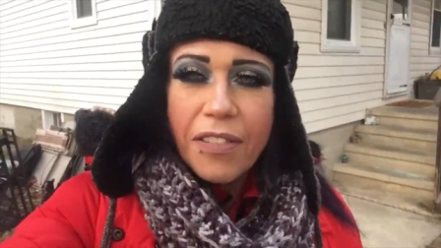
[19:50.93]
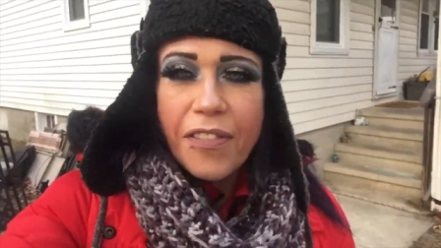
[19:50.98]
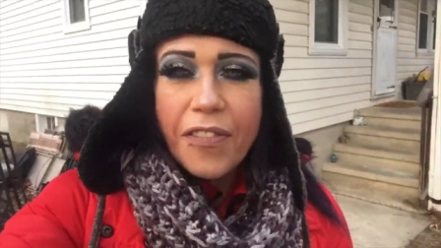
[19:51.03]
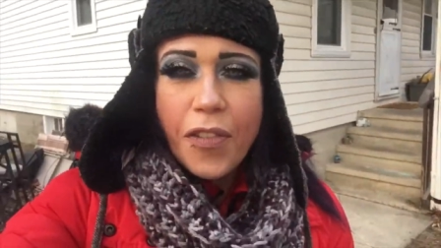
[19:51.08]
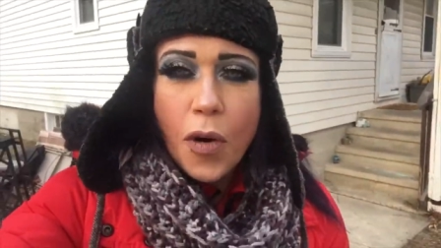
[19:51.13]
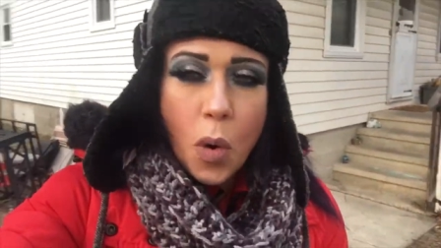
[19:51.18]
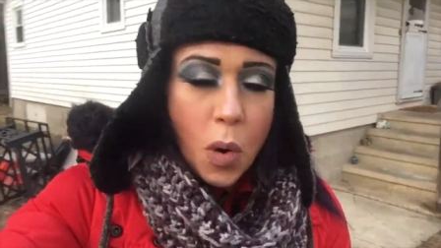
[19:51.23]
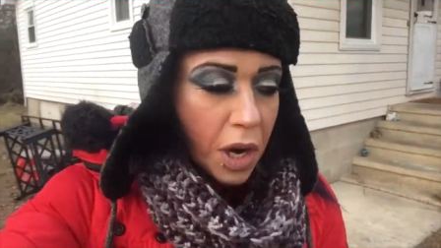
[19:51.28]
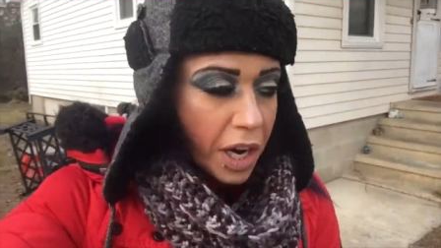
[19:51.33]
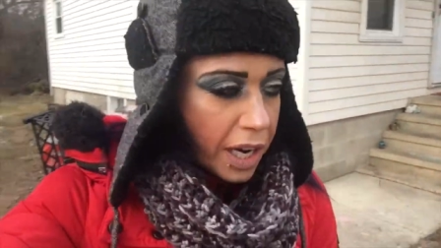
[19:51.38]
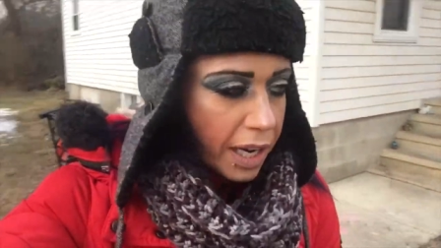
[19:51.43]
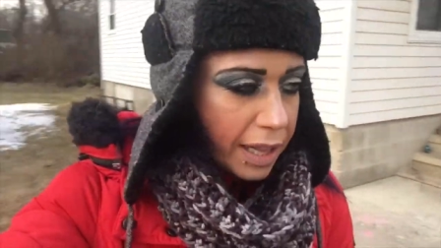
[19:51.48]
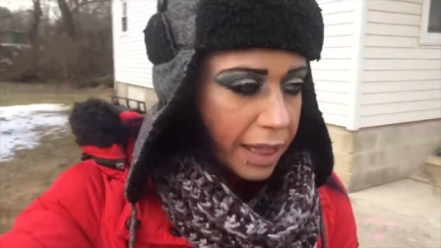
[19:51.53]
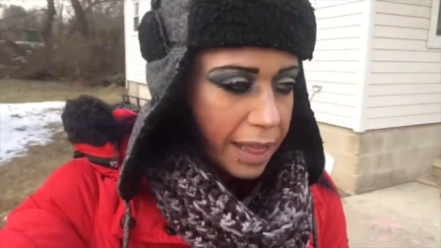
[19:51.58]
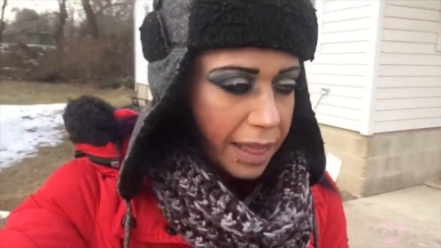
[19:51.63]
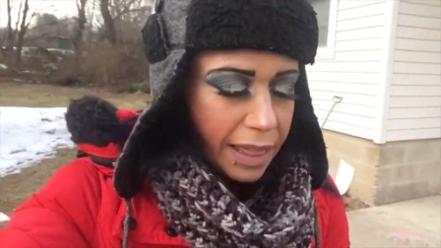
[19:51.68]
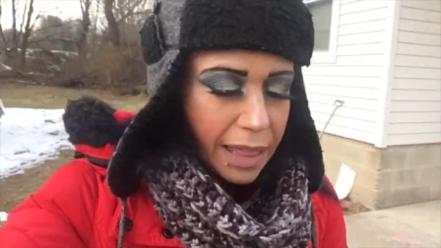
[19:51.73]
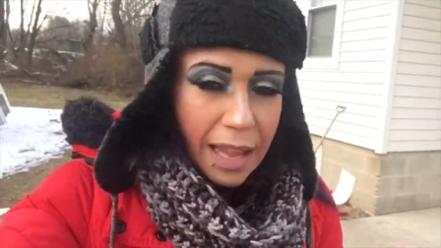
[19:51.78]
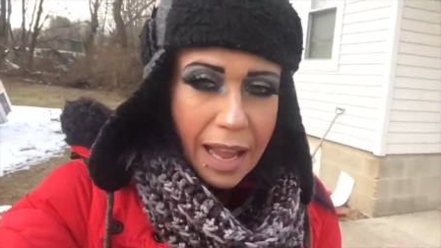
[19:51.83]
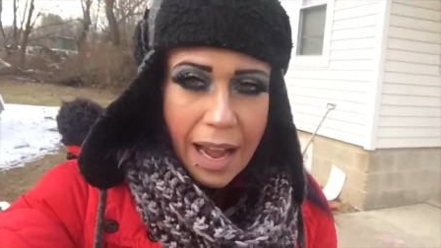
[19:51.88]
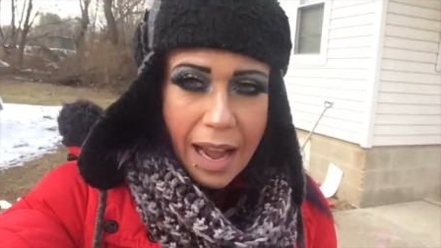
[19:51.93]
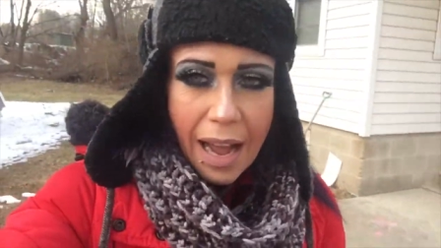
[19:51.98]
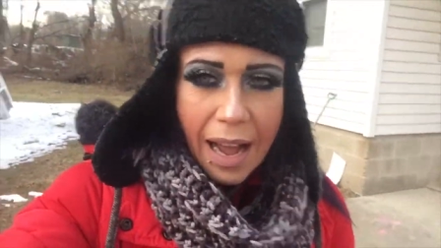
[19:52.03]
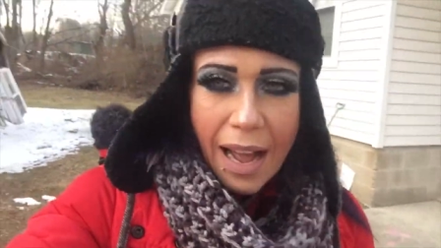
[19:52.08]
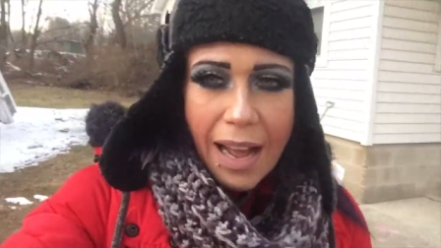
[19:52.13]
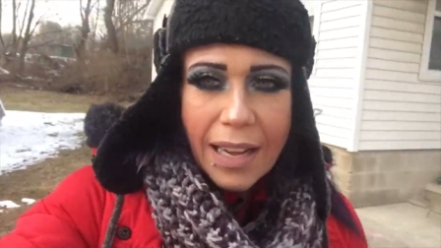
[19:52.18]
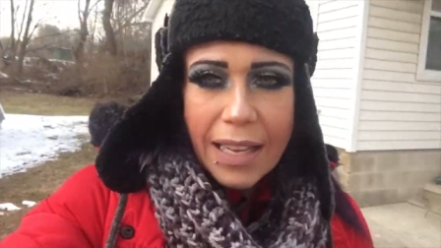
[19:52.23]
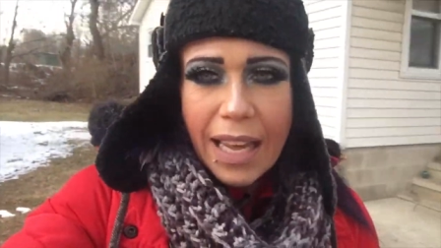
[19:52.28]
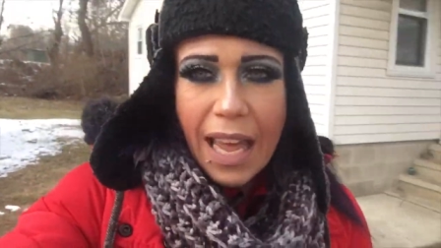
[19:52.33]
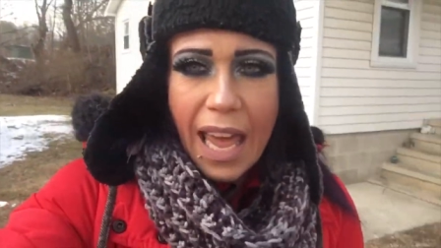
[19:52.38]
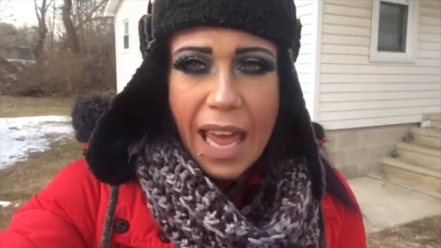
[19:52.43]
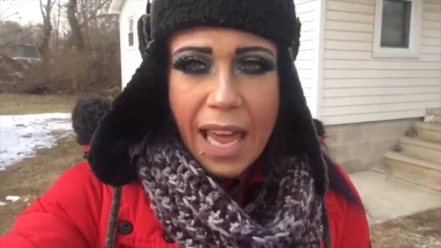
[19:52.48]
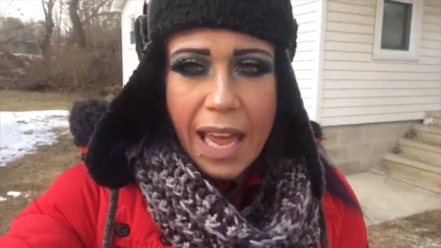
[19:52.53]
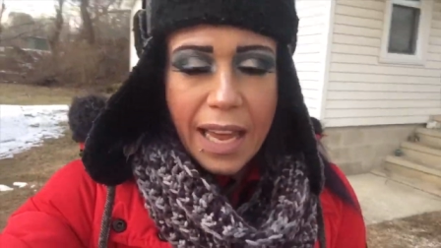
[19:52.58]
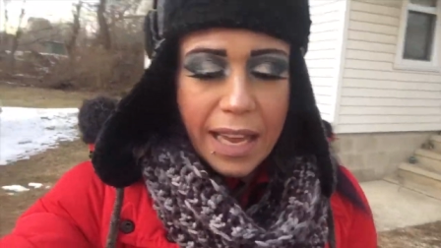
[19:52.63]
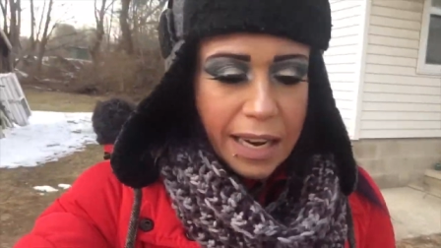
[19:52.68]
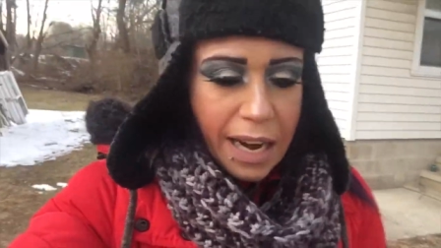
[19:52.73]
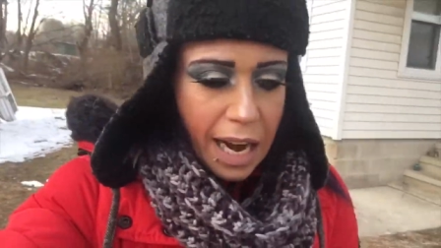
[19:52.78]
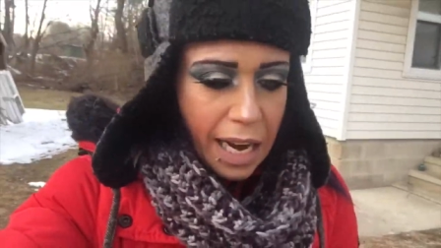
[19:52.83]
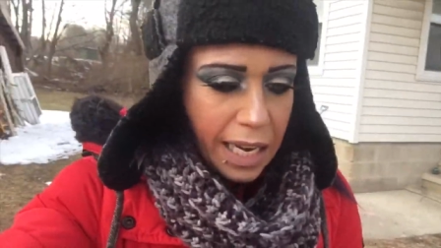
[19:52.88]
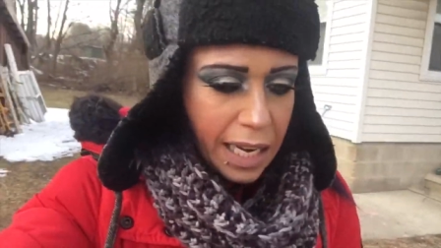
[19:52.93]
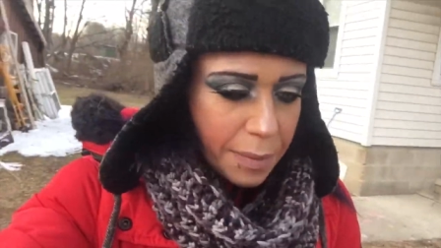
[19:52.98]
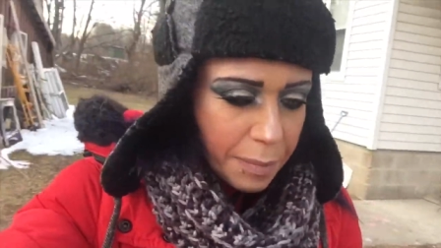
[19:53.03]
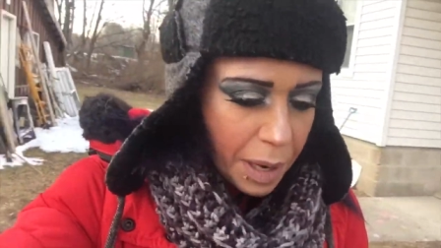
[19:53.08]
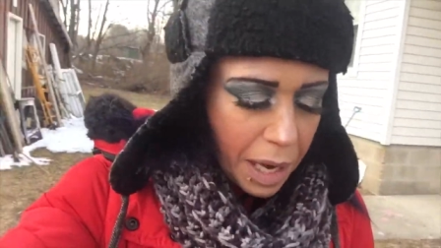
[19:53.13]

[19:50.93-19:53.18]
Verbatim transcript: 4 o'clock and I am